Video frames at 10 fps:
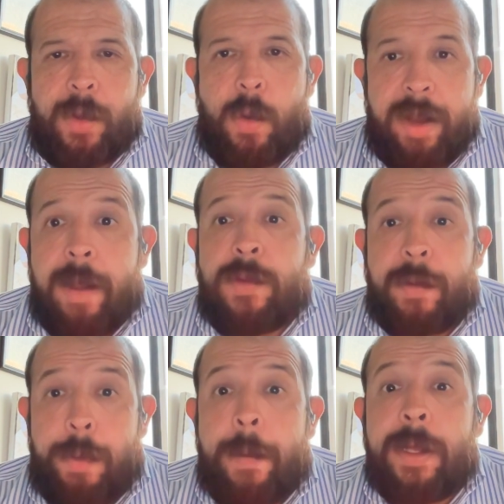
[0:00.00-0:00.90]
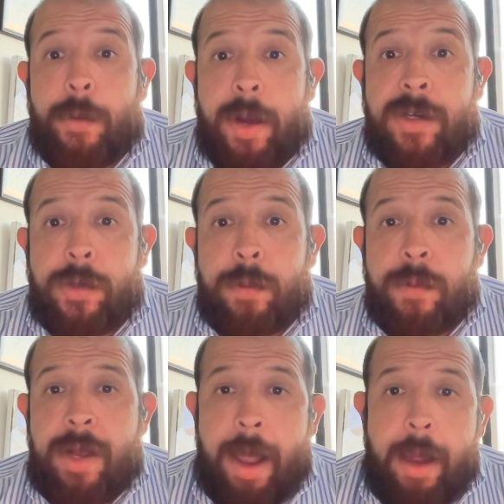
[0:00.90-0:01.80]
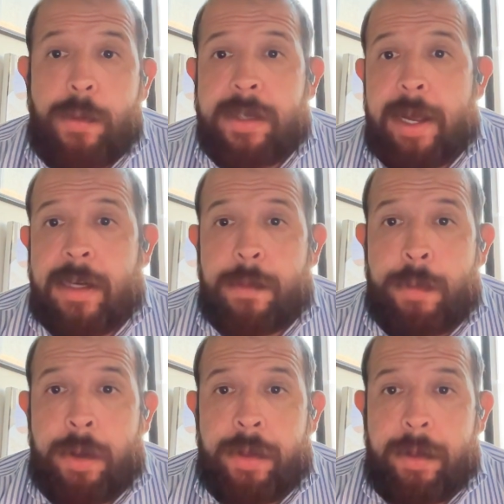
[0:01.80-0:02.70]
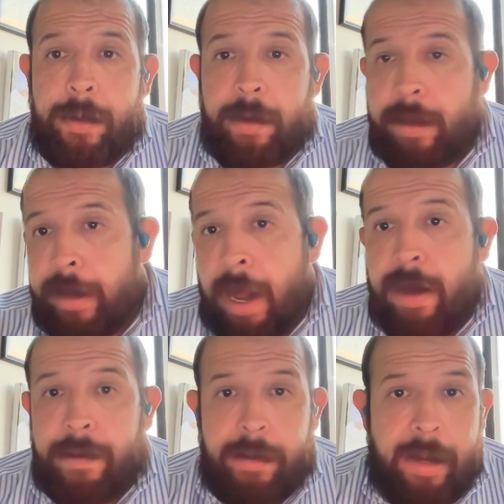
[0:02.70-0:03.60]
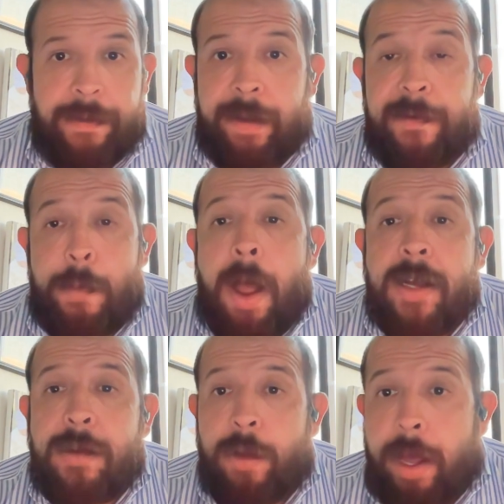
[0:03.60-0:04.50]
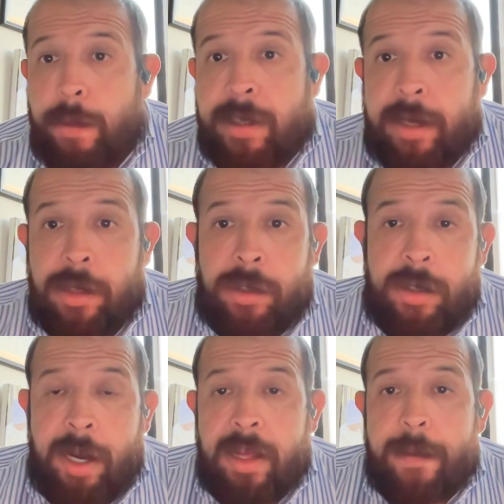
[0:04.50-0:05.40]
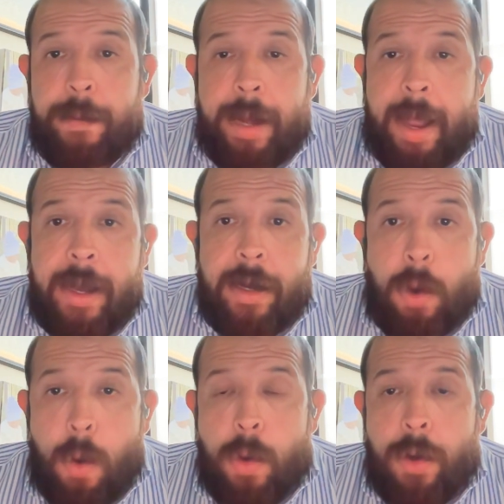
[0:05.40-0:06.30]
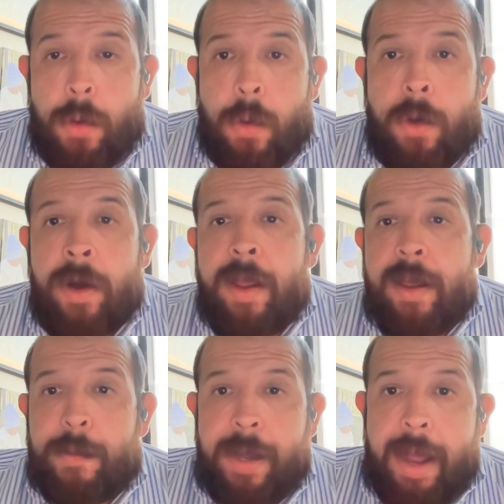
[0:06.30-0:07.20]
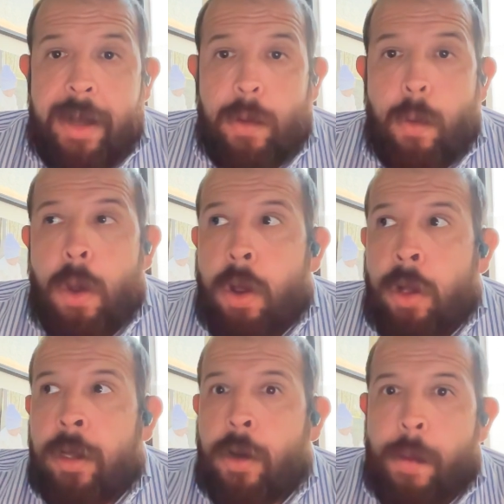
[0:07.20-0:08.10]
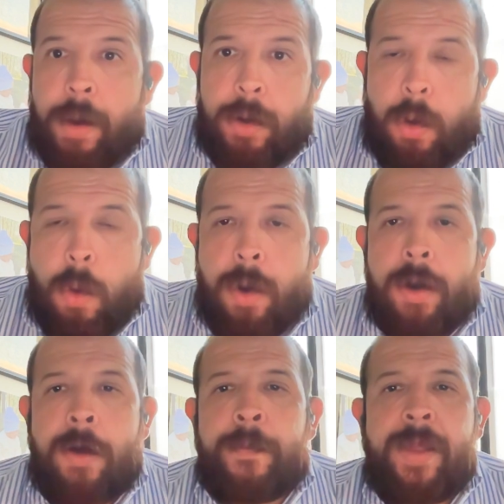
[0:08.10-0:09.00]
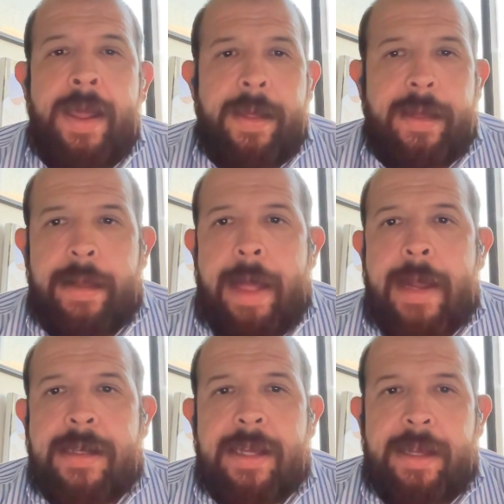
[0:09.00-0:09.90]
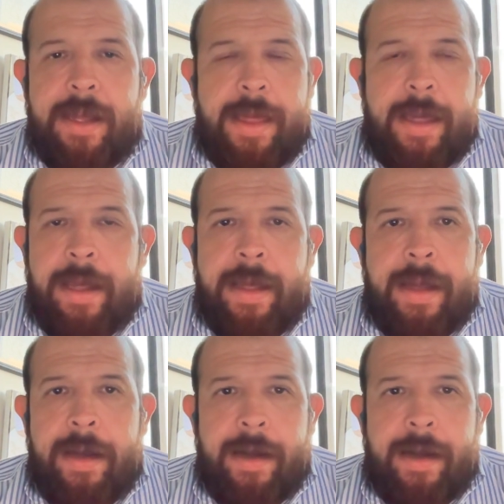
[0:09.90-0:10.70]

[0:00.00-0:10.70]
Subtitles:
when it comes to public restrooms. I always like to put if possible, I always like to tuck them behind a corridor, behind a wall, around a corner. The thing that